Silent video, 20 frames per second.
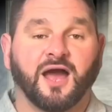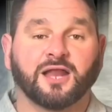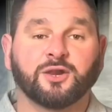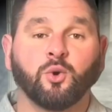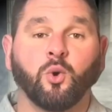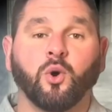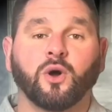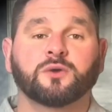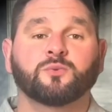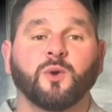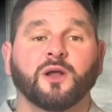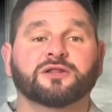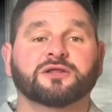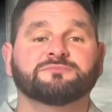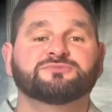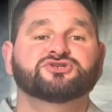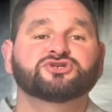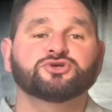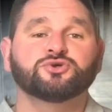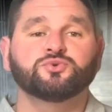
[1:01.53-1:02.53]
Hello and
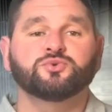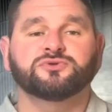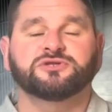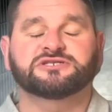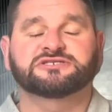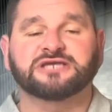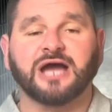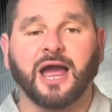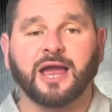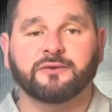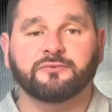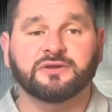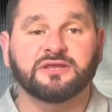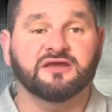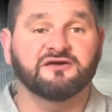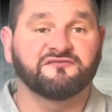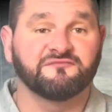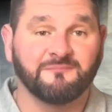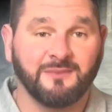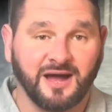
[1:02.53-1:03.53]
welcome to the Diary
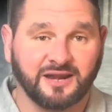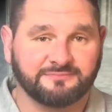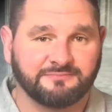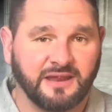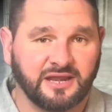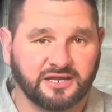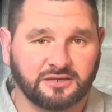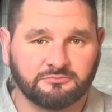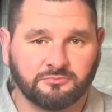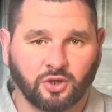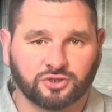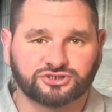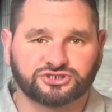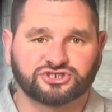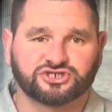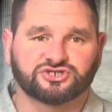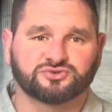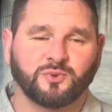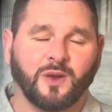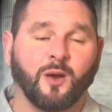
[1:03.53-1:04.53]
of Madmen and
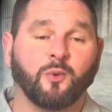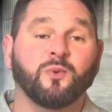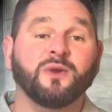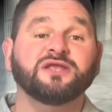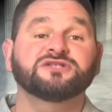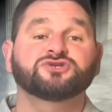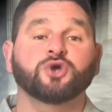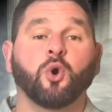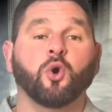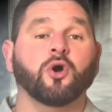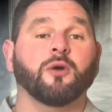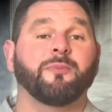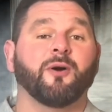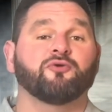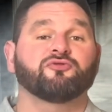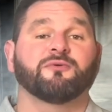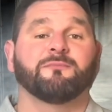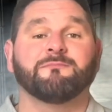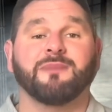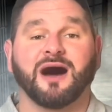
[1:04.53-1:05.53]
Monsters, where we talk
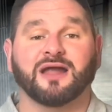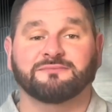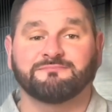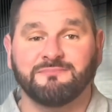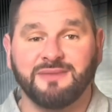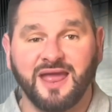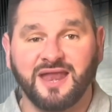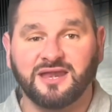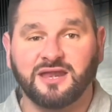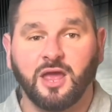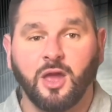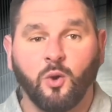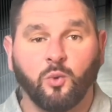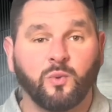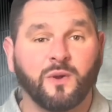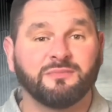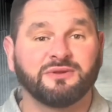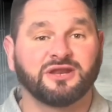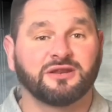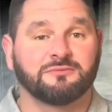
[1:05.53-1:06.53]
about the mad men,
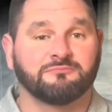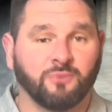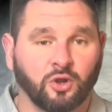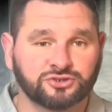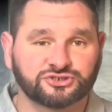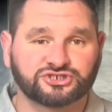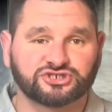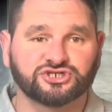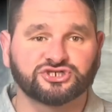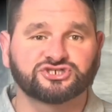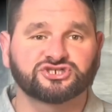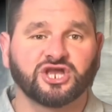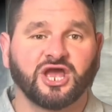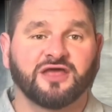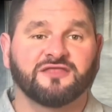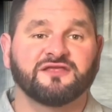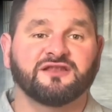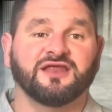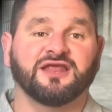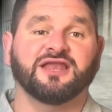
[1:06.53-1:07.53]
women and monsters
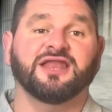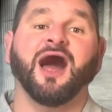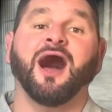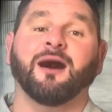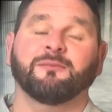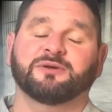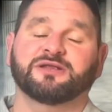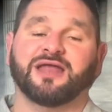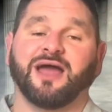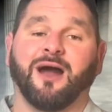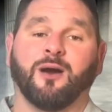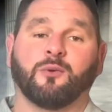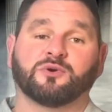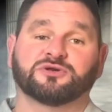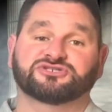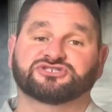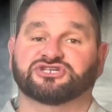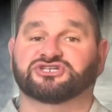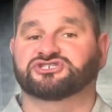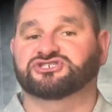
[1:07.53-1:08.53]
that inhabit our
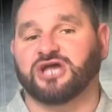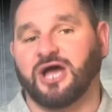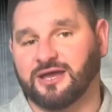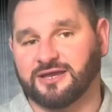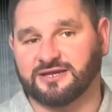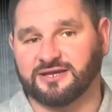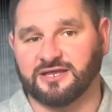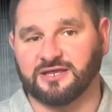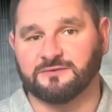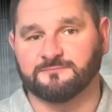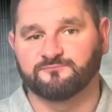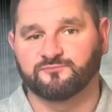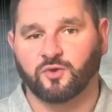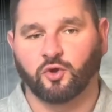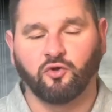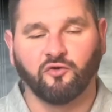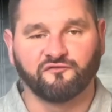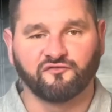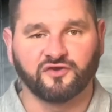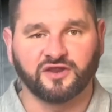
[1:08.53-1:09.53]
society,
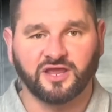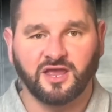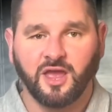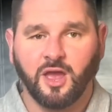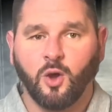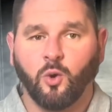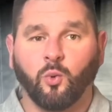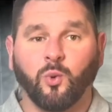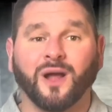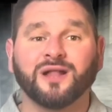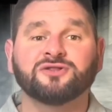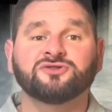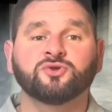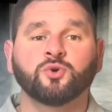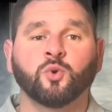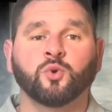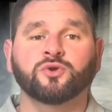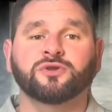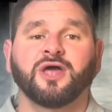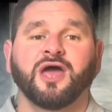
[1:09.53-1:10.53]
covering
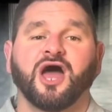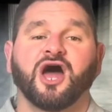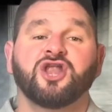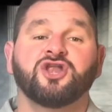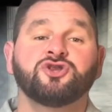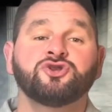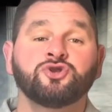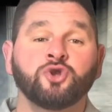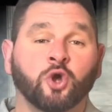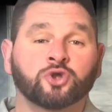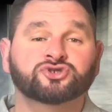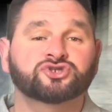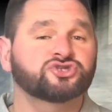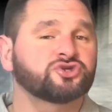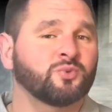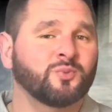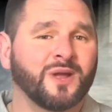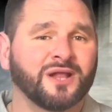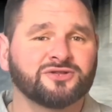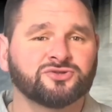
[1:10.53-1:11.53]
well-known and not so
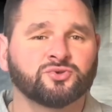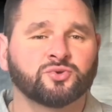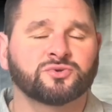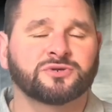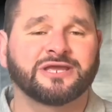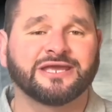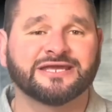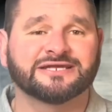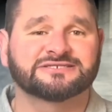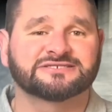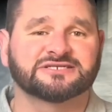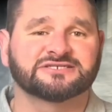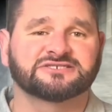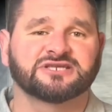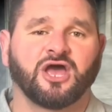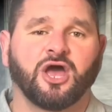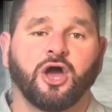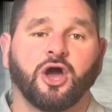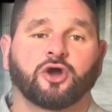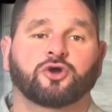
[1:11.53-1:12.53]
well-known cases
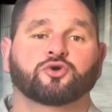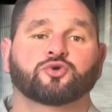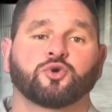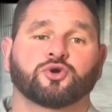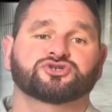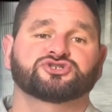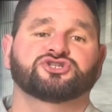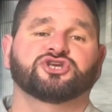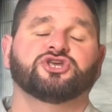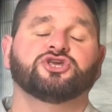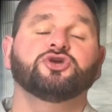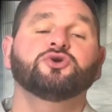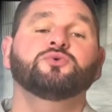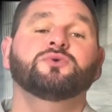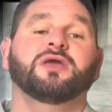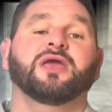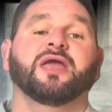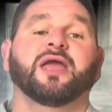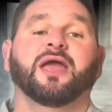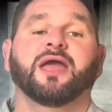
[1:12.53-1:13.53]
across the
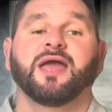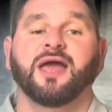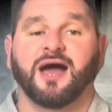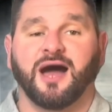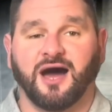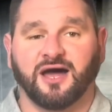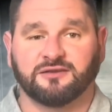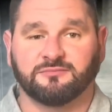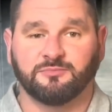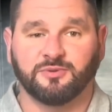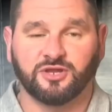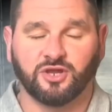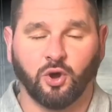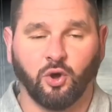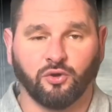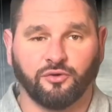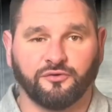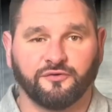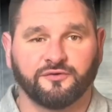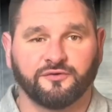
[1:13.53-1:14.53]
UK and
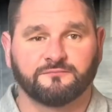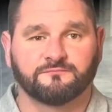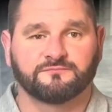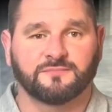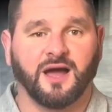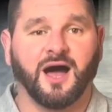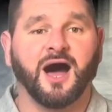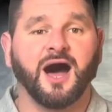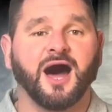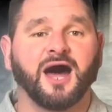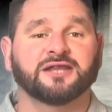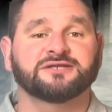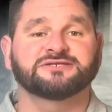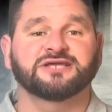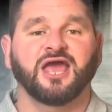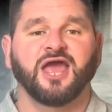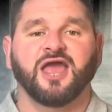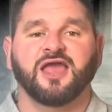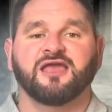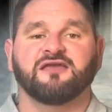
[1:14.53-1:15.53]
beyond. And
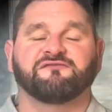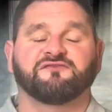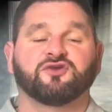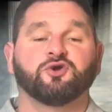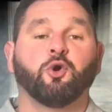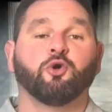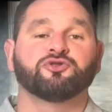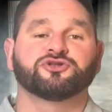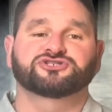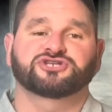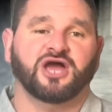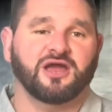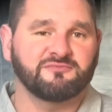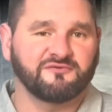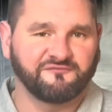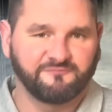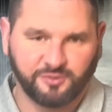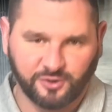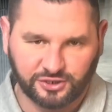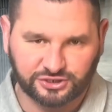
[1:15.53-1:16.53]
if you're the type
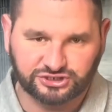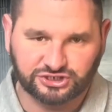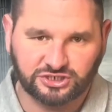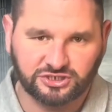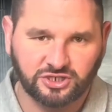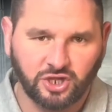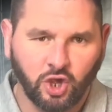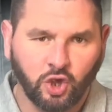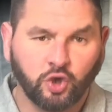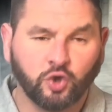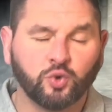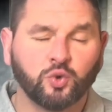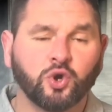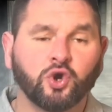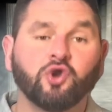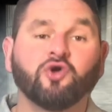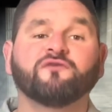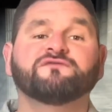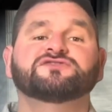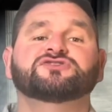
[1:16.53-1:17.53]
of person
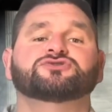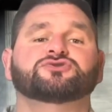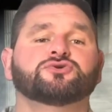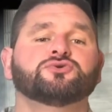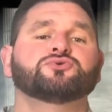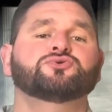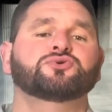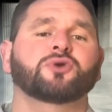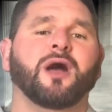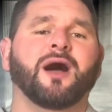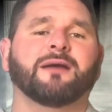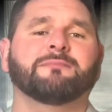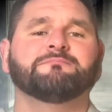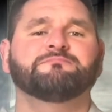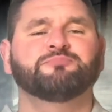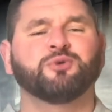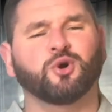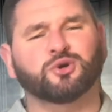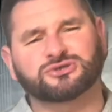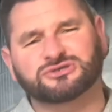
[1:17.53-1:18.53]
who loves true crime
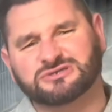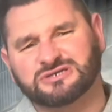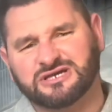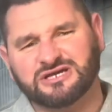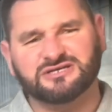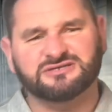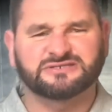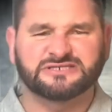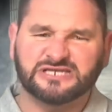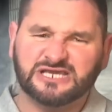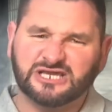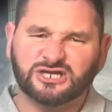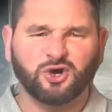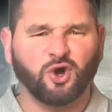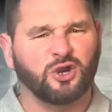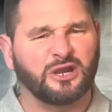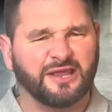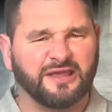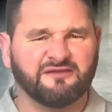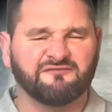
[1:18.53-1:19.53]
but can take or
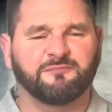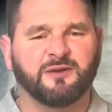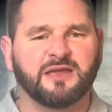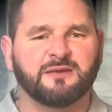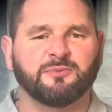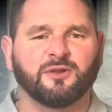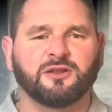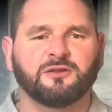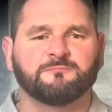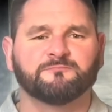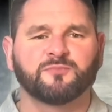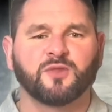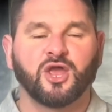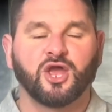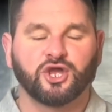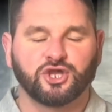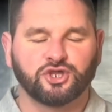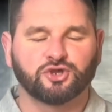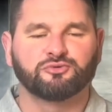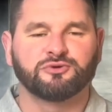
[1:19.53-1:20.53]
leave people,
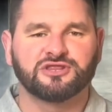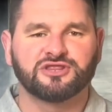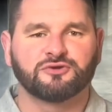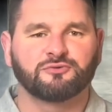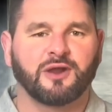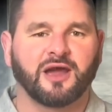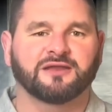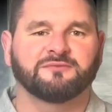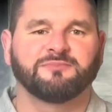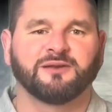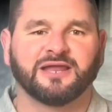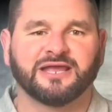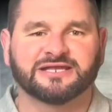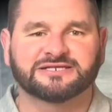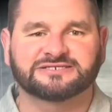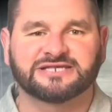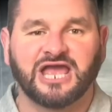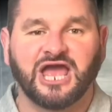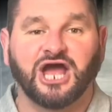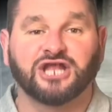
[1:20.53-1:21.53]
you're in the right
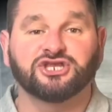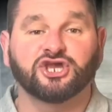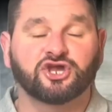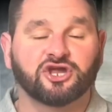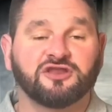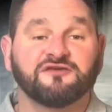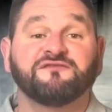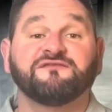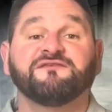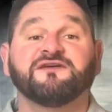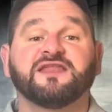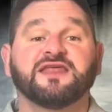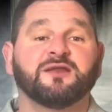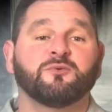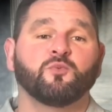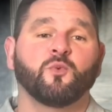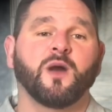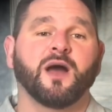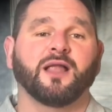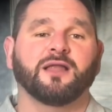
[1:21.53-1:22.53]
place and you're going to fit
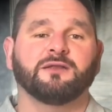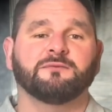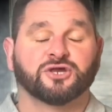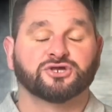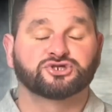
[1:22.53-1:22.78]
in well.